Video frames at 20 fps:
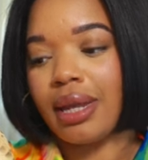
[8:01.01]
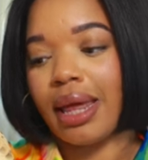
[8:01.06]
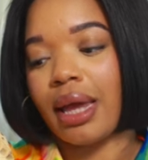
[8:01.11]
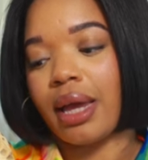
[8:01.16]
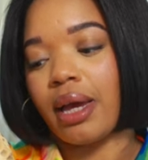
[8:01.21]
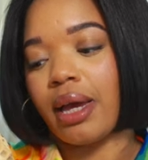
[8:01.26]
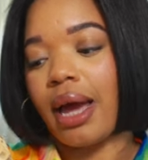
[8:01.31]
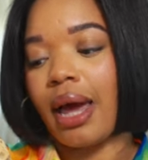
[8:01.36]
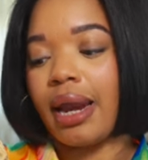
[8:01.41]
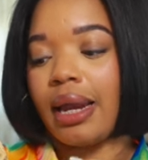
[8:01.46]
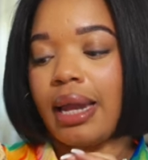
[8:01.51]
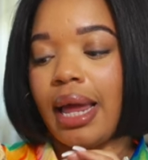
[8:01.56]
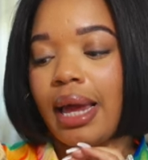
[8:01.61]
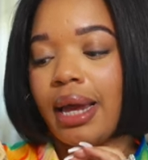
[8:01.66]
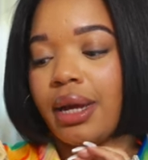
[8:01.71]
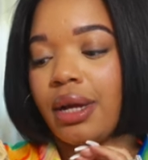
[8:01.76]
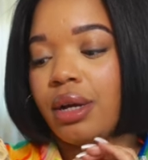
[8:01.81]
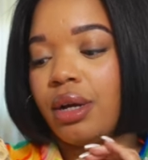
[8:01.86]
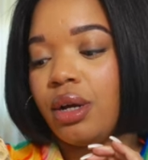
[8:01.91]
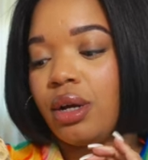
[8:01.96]
like kind of
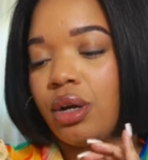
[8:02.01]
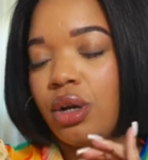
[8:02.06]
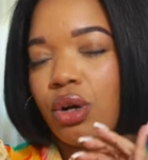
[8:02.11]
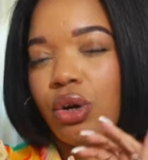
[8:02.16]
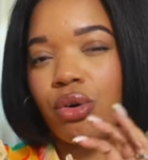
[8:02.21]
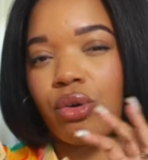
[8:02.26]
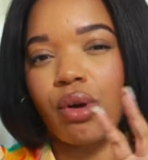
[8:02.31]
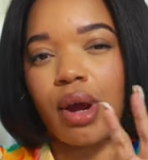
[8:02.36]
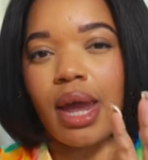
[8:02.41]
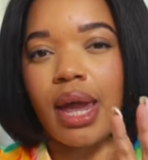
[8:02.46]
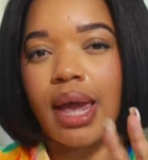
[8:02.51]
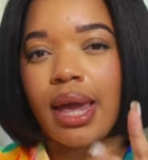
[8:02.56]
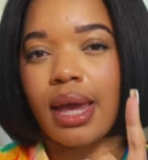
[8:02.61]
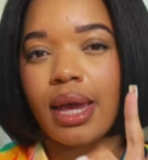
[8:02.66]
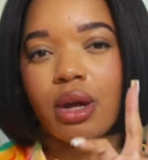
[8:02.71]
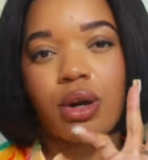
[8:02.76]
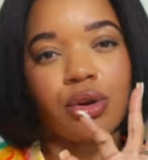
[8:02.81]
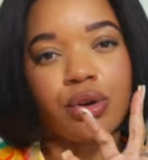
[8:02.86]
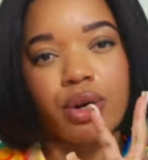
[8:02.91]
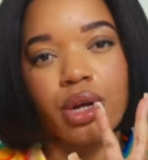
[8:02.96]
like
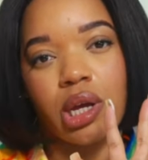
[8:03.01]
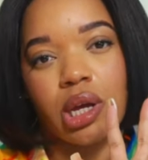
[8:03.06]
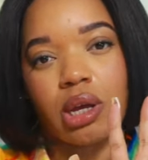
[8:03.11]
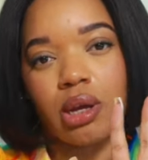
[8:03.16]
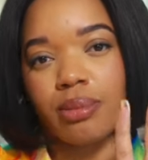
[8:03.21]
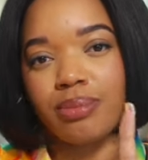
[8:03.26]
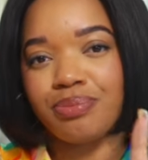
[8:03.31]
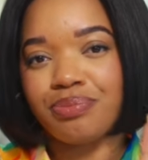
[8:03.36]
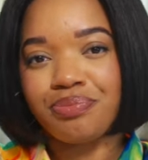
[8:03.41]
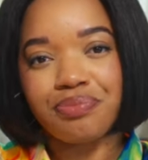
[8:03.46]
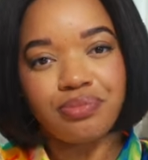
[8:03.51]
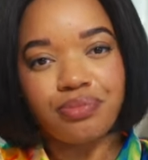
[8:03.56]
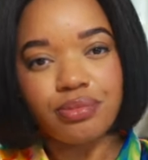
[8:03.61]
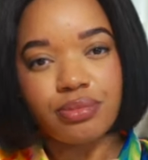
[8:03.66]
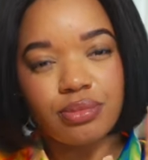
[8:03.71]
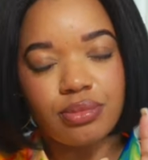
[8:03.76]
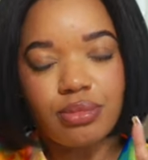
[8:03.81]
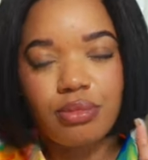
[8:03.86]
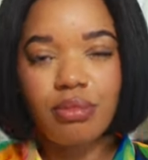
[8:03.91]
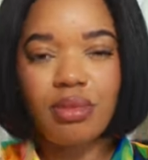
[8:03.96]
gray, cream
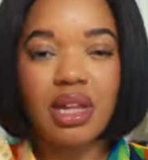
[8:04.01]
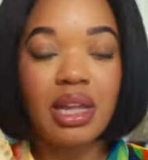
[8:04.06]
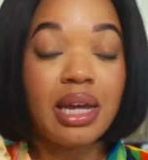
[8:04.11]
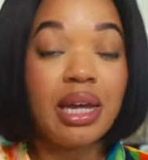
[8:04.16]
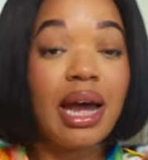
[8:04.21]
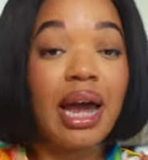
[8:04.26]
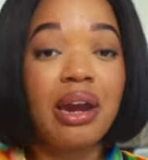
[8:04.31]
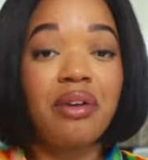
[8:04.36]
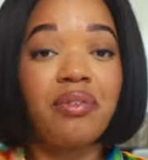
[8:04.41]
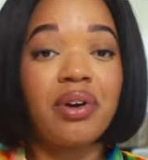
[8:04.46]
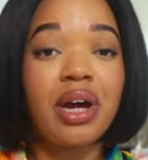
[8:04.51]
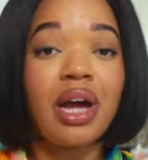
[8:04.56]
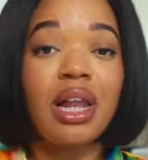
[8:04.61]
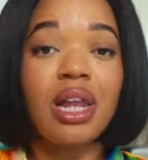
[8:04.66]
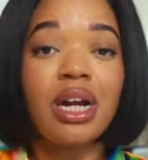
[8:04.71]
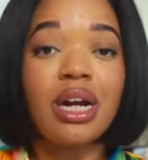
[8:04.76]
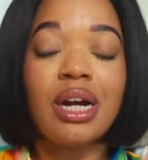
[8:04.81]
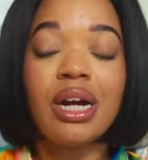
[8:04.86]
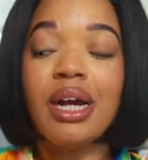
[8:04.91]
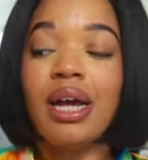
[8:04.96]
kind of a
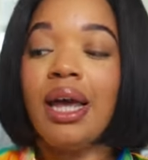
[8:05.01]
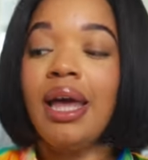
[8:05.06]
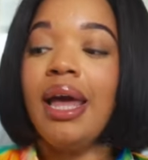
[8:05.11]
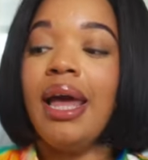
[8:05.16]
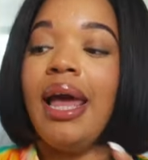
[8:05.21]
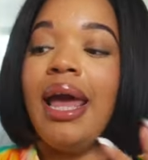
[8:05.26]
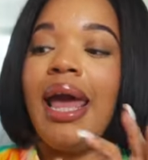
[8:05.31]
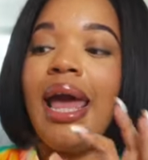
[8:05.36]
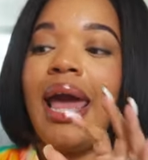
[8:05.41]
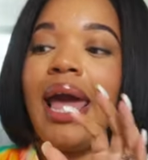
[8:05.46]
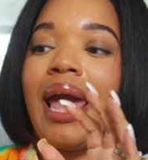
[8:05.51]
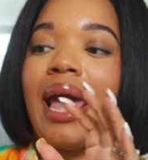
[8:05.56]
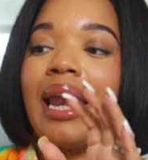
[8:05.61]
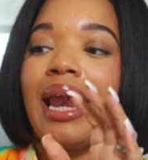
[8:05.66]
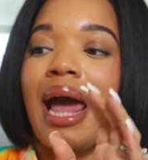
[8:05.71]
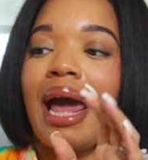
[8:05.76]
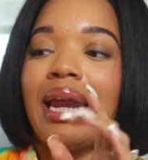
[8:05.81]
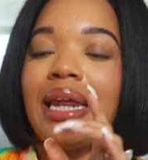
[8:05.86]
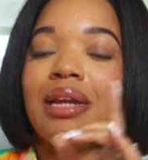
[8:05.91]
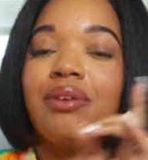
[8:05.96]
color. And
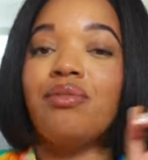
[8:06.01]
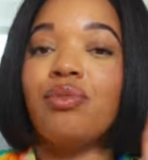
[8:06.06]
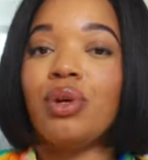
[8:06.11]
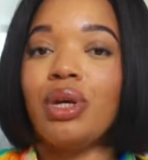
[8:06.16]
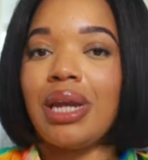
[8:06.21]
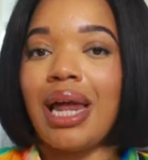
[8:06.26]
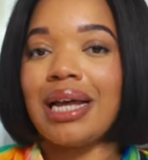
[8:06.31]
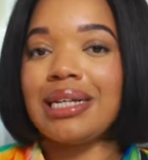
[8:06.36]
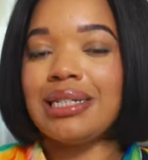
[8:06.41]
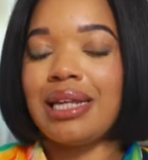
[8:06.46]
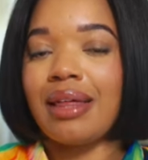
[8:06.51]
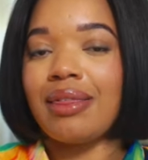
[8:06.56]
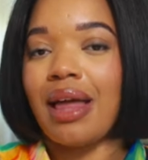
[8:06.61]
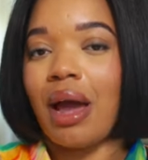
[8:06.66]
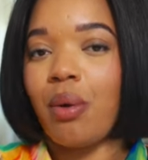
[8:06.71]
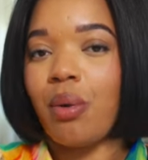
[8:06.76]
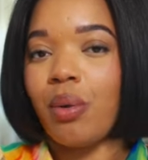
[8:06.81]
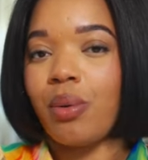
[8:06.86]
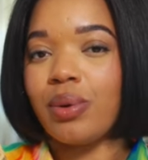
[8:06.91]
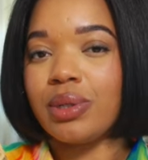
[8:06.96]
I didn't realize that
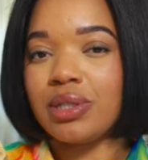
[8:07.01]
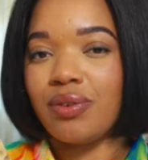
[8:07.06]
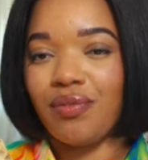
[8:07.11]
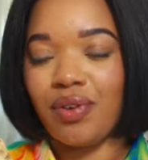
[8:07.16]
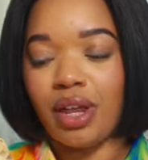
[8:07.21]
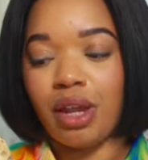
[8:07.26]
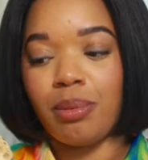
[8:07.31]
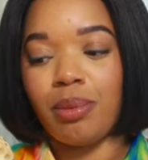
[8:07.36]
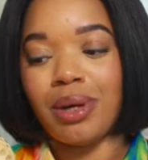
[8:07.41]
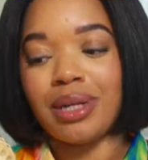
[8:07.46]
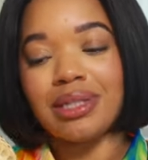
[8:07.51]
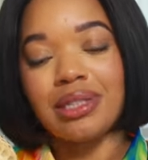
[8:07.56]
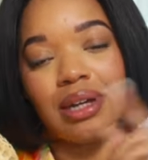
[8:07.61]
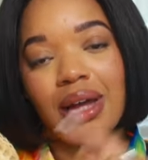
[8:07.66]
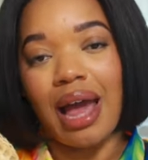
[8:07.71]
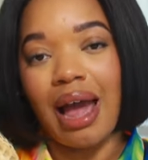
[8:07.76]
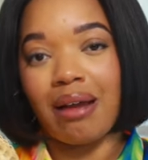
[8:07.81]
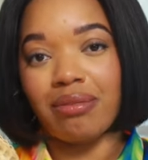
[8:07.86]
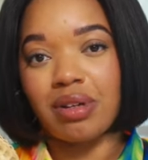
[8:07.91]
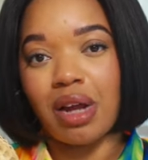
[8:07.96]
that one was available until
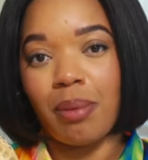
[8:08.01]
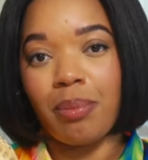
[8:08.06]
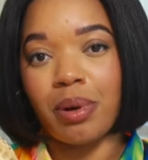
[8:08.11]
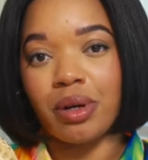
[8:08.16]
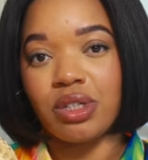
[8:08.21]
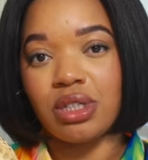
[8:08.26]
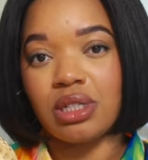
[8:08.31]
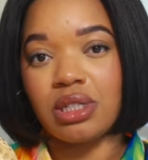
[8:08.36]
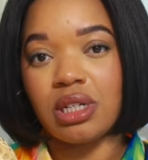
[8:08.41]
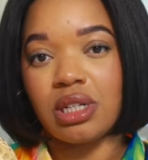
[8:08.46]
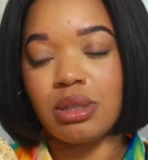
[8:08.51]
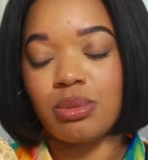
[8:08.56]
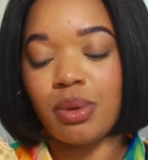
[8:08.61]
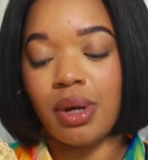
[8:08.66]
after I purchased this